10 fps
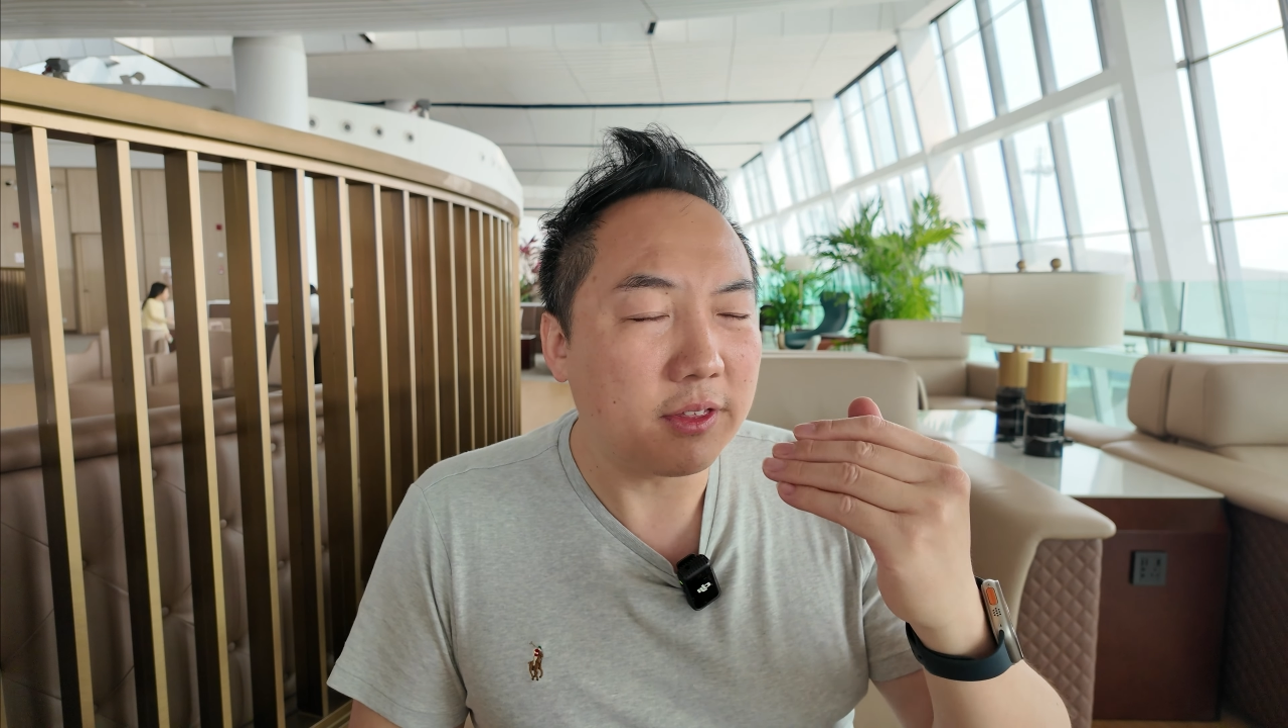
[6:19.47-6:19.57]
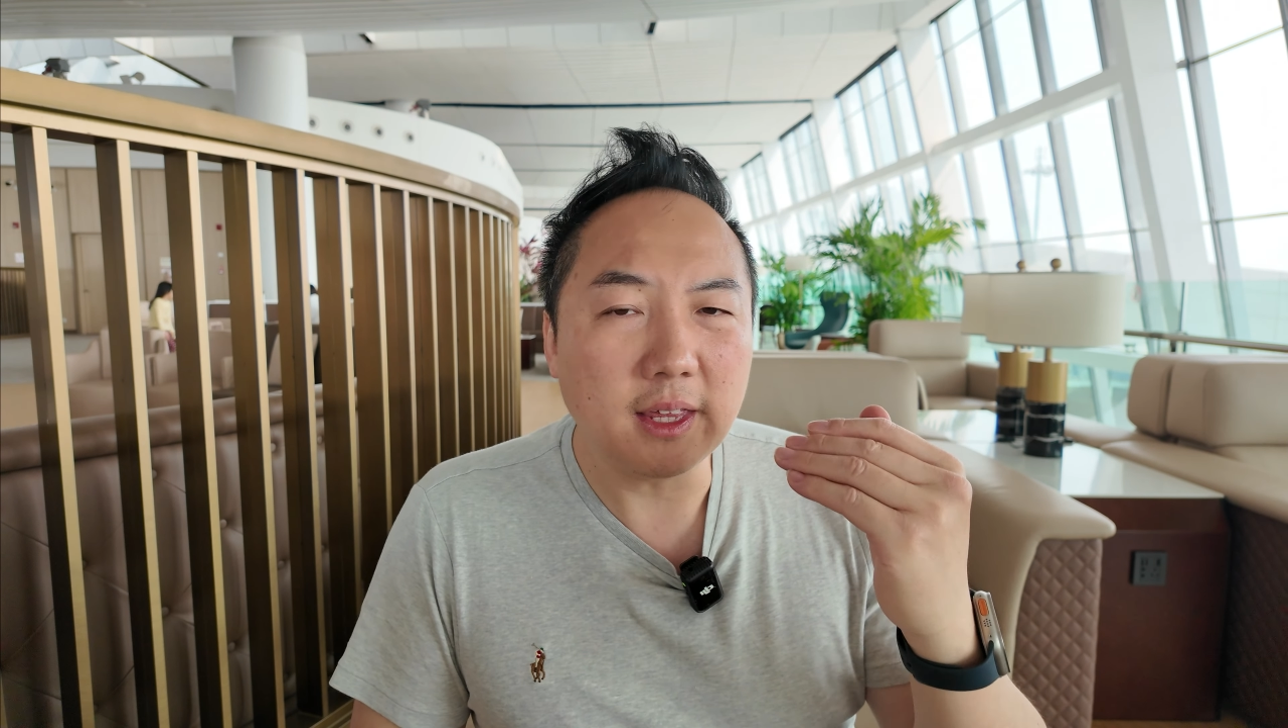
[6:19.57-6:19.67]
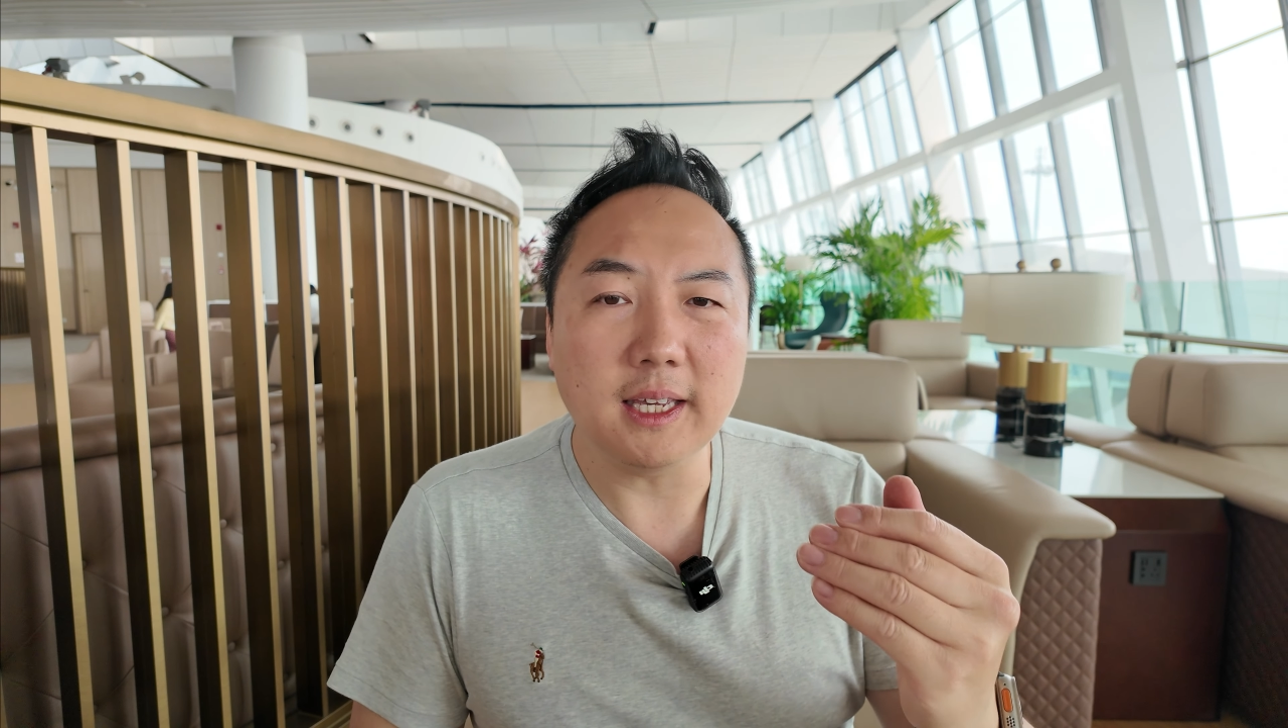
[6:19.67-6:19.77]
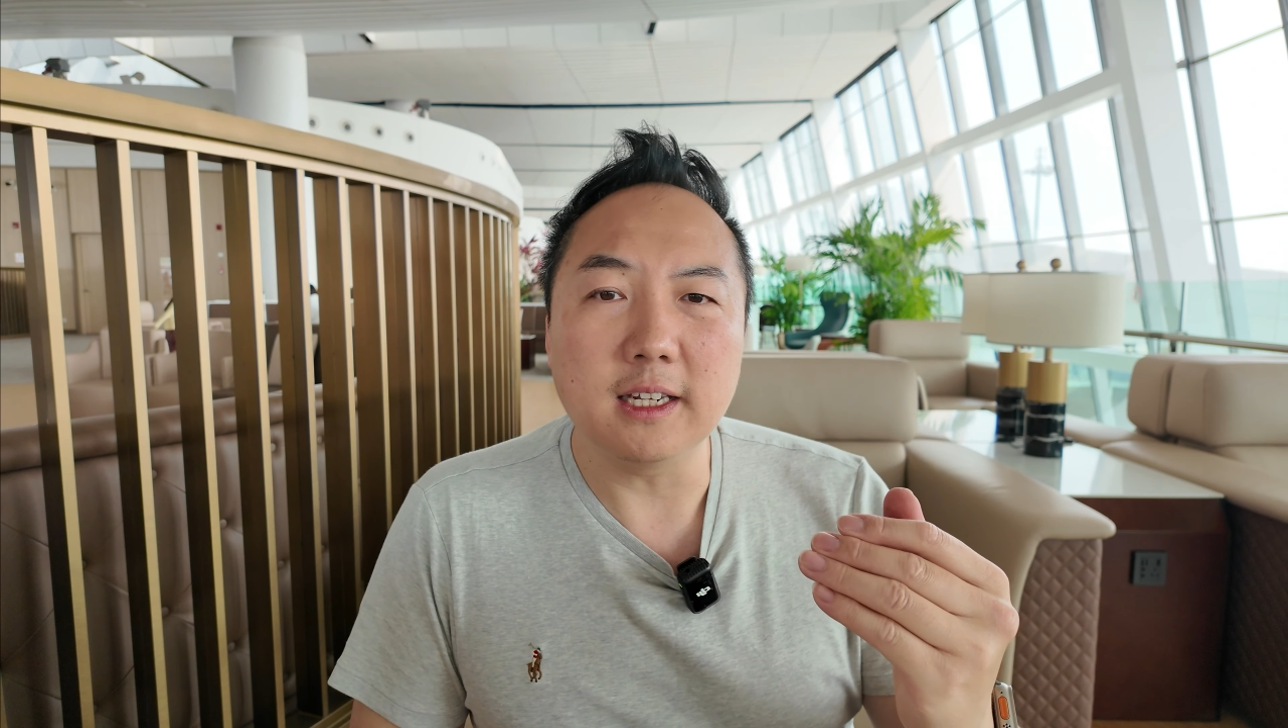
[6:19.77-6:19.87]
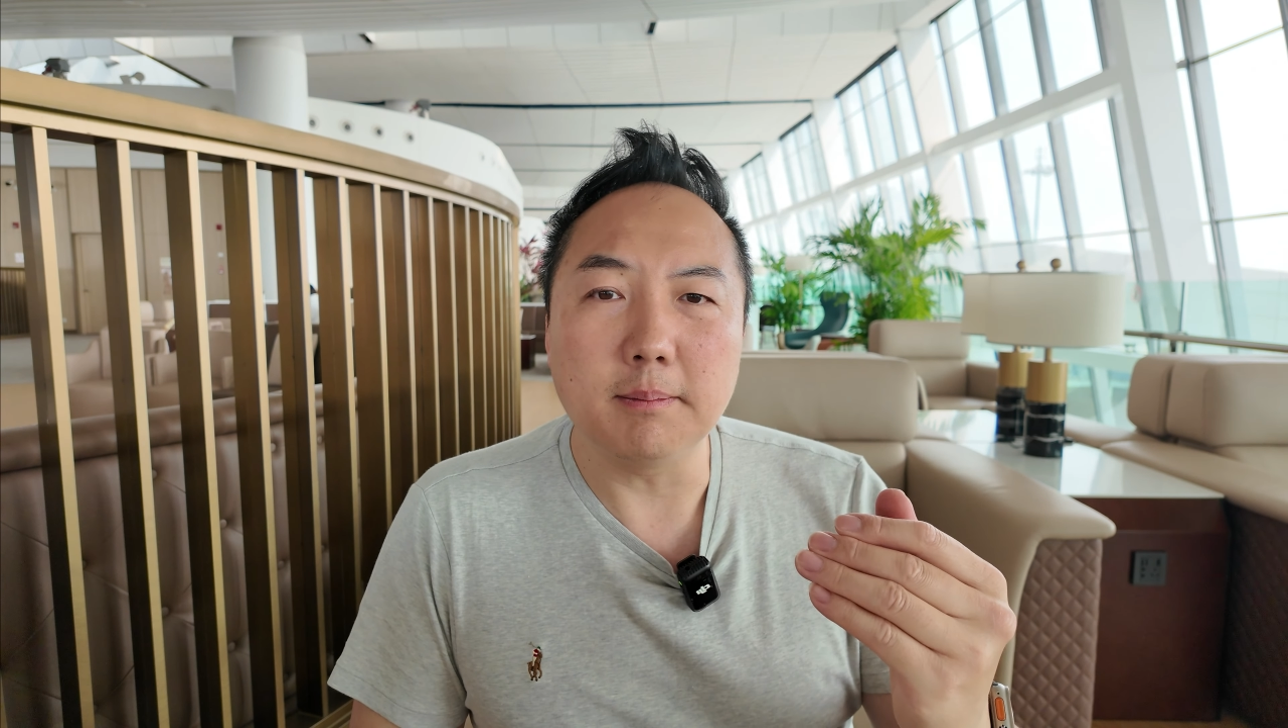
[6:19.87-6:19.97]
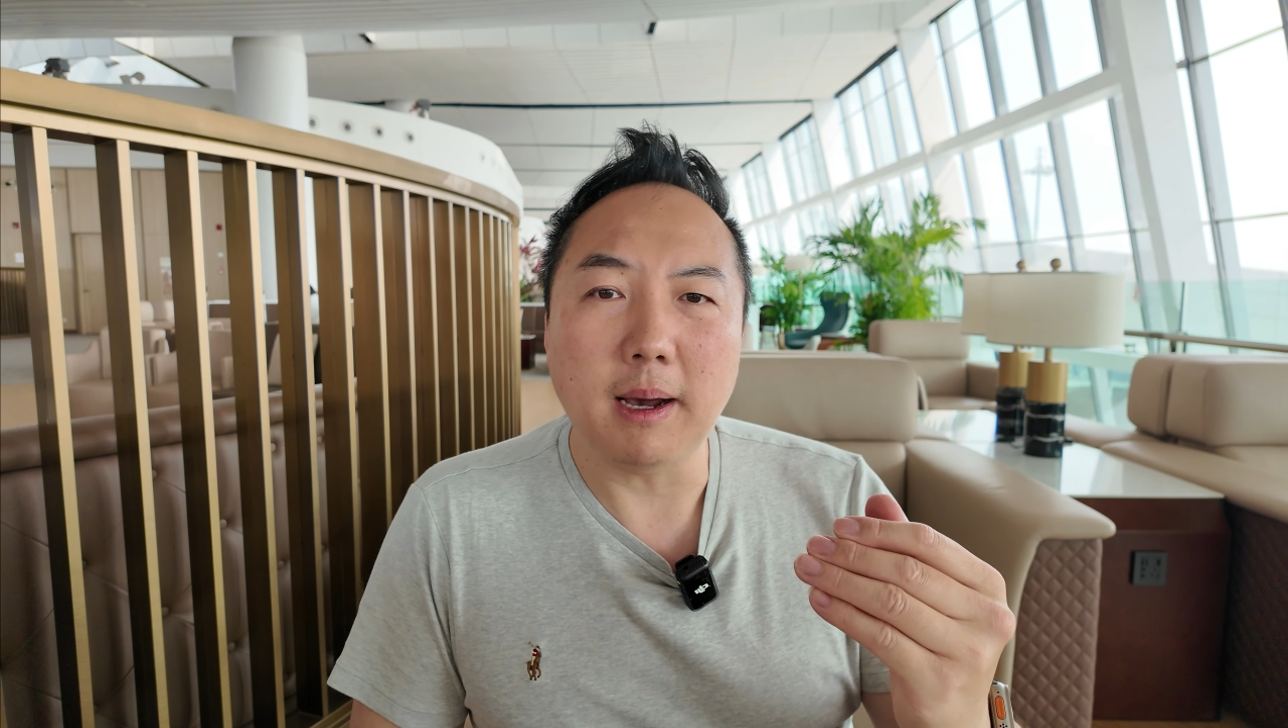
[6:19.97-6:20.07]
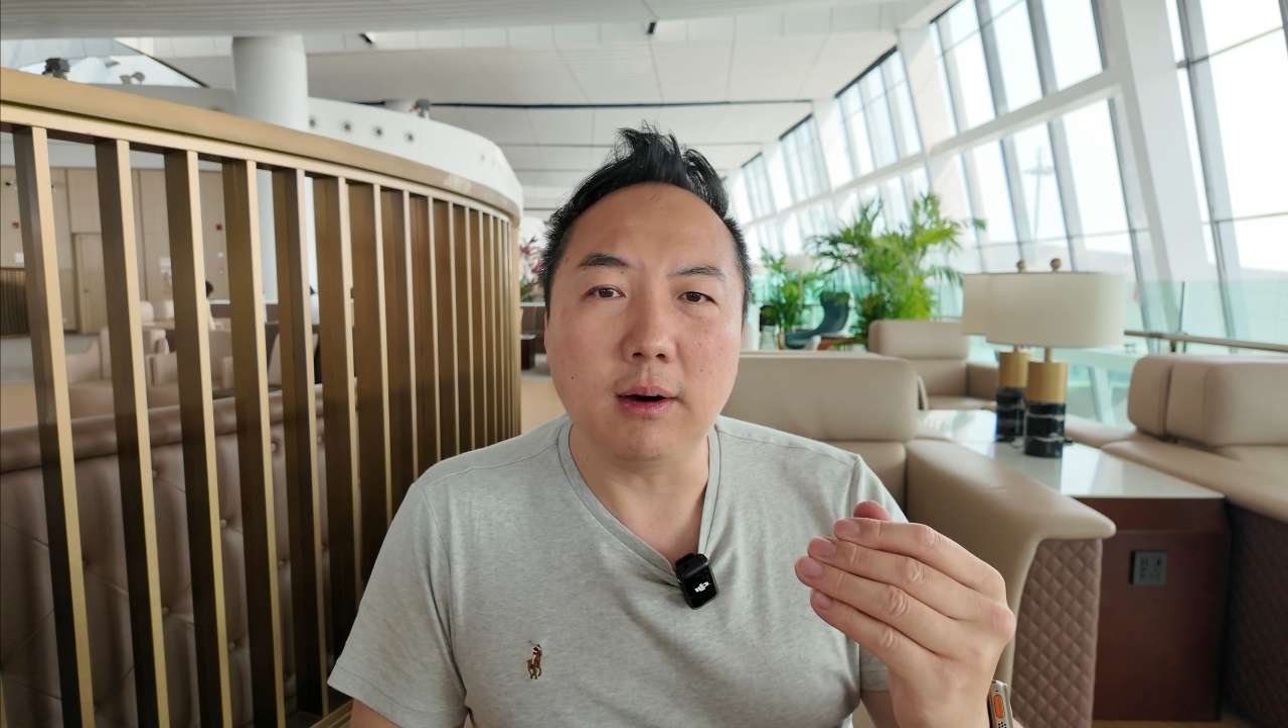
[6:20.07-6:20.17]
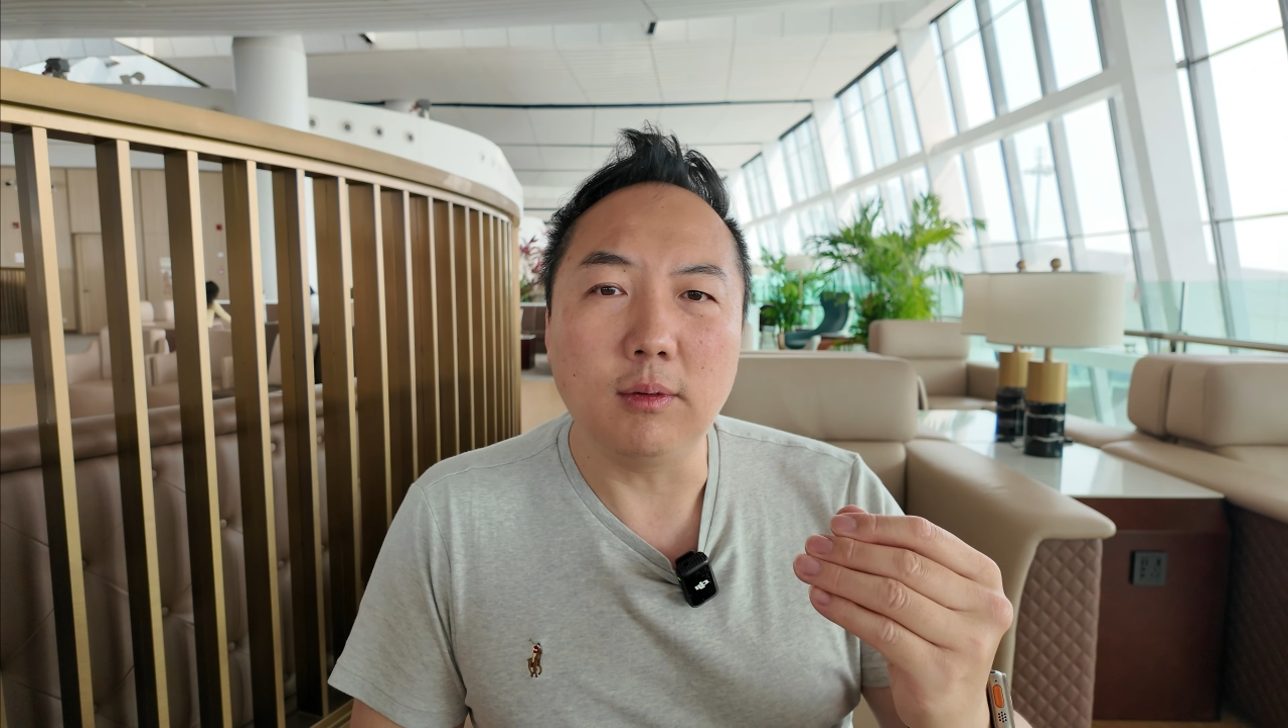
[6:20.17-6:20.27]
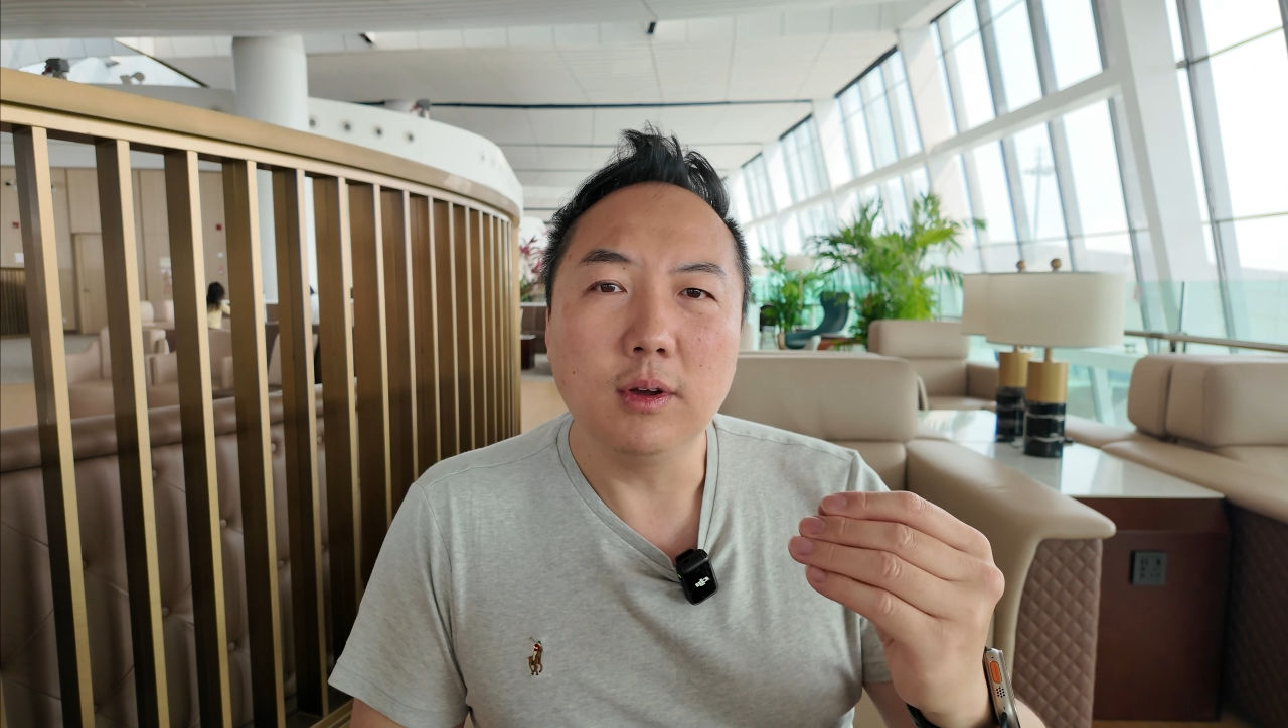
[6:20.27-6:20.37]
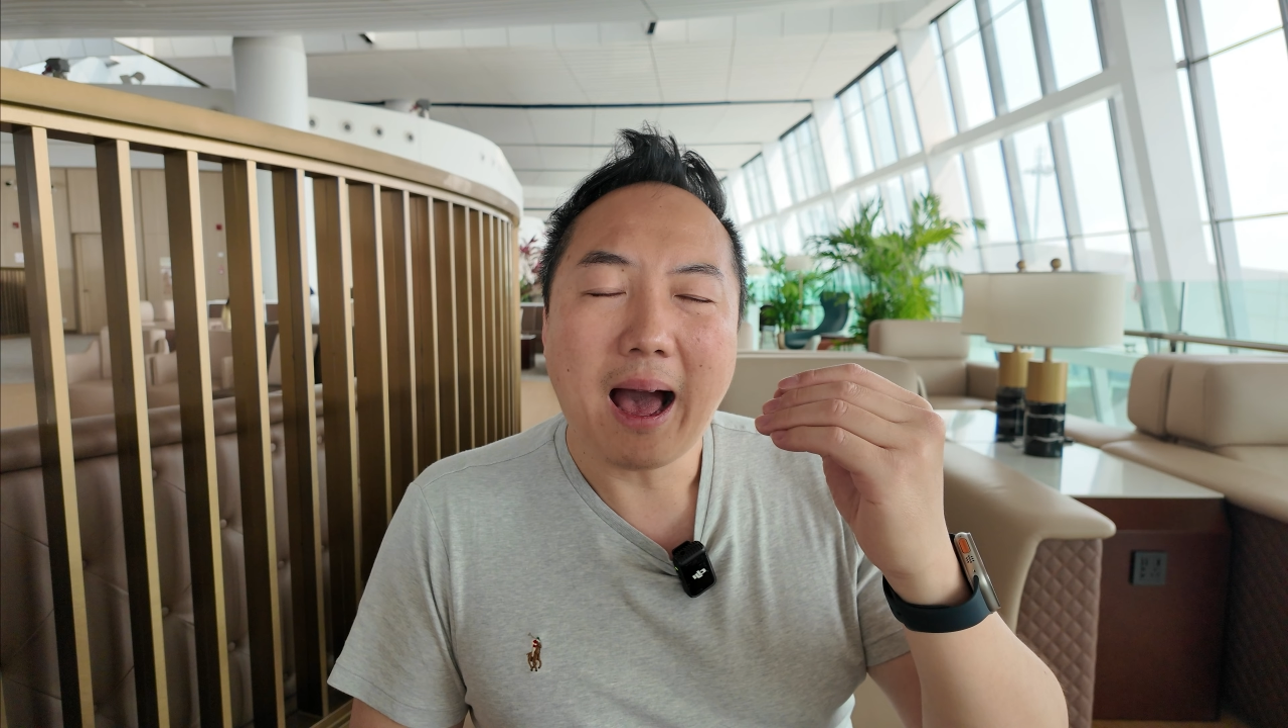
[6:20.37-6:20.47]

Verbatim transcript: thinking about